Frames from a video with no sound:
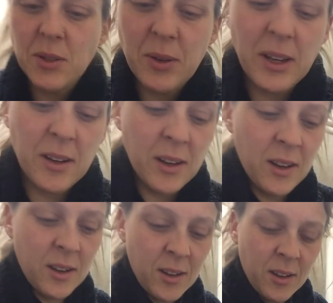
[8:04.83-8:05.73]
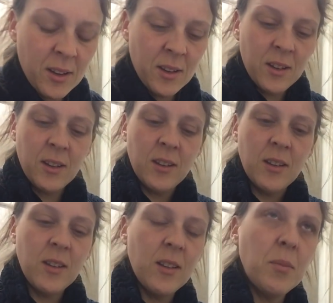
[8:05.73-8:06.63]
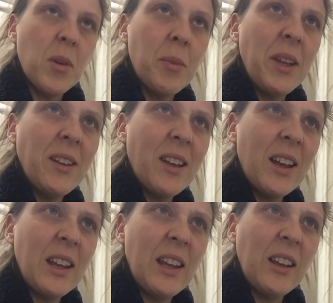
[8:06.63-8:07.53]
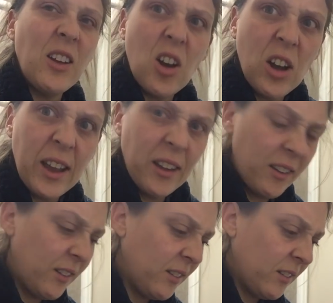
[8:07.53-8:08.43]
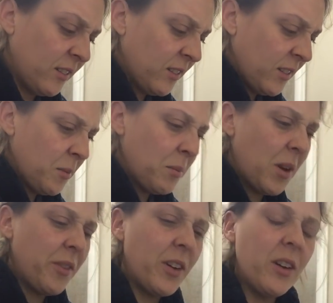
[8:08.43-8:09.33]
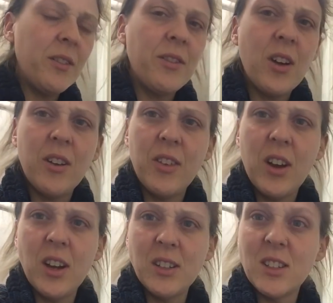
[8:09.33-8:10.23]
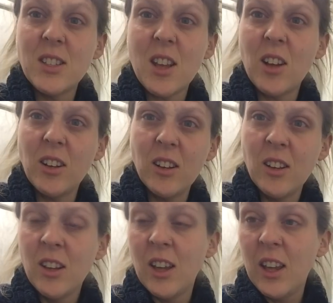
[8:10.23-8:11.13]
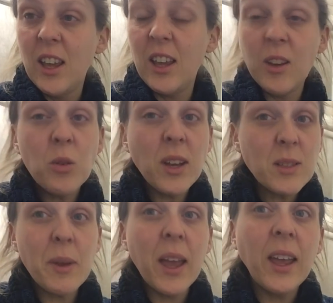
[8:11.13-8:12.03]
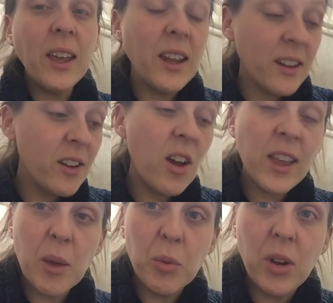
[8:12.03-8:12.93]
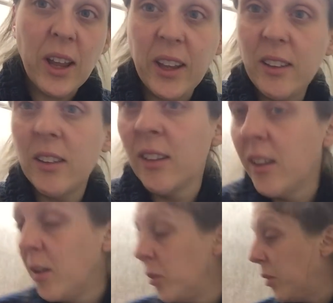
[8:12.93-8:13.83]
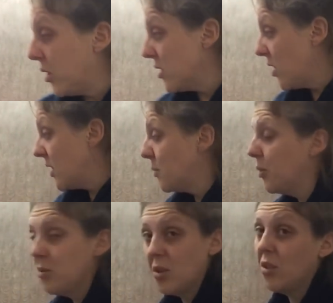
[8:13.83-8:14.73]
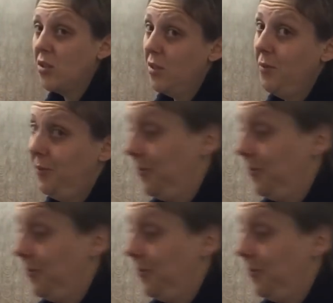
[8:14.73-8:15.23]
between mummy and daddy and Kai, mother, father and son. It all gets a bit heated and I get bullied because I support Tottenham.